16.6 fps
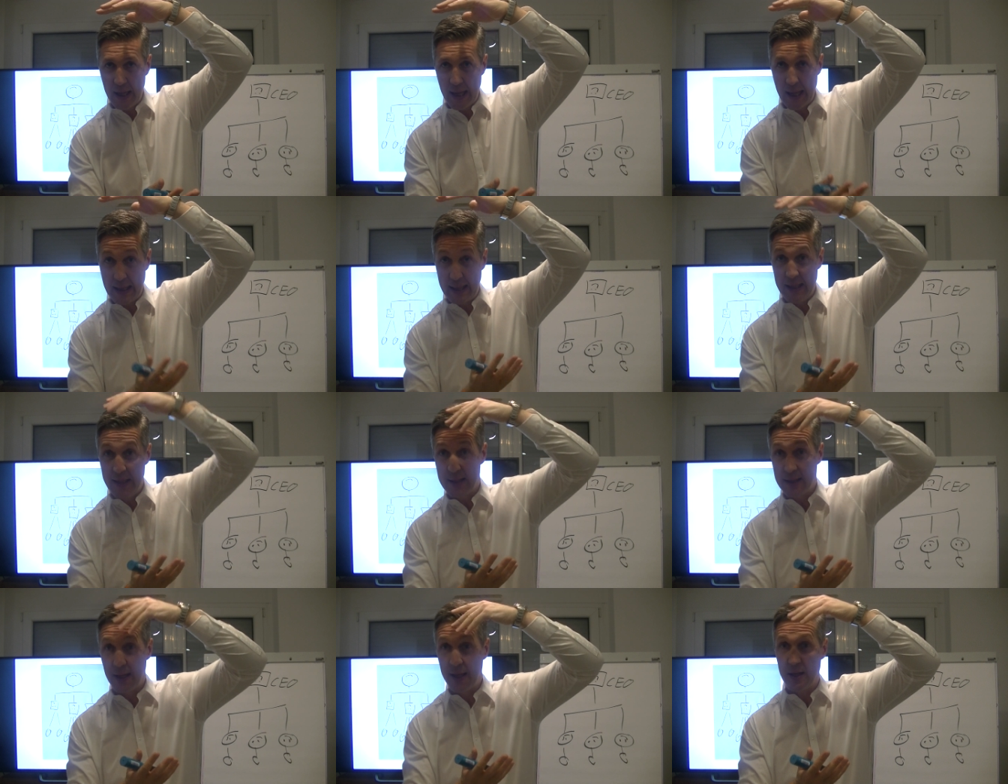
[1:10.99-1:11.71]
at
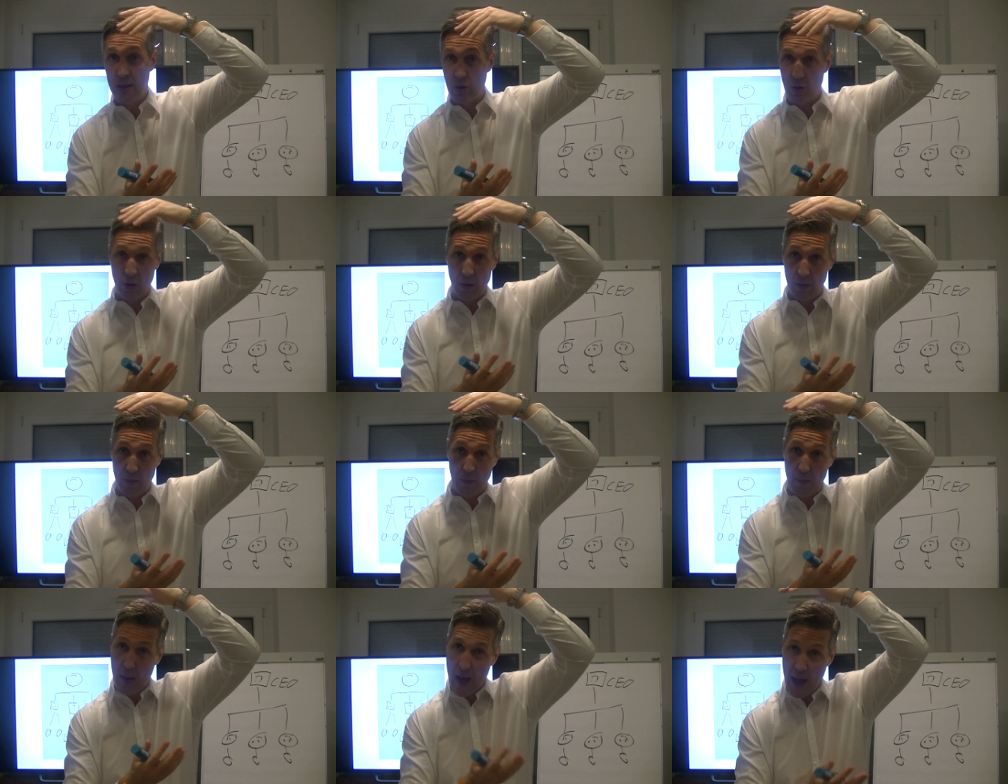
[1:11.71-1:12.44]
least in
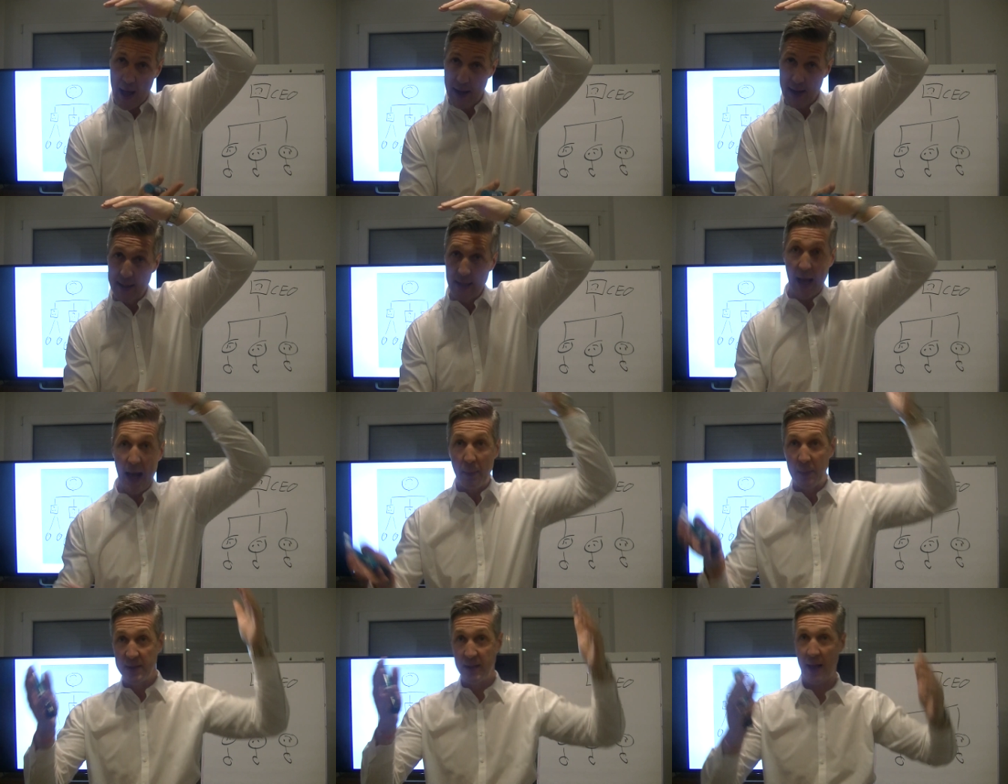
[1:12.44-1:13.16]
your mind,
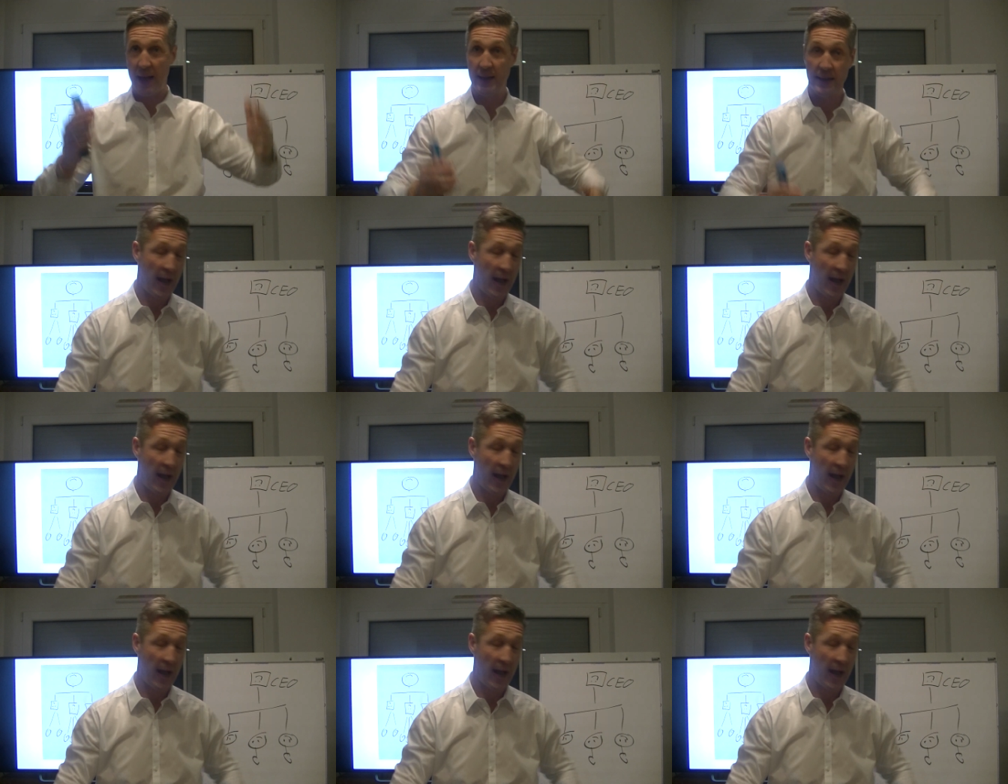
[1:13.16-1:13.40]
upside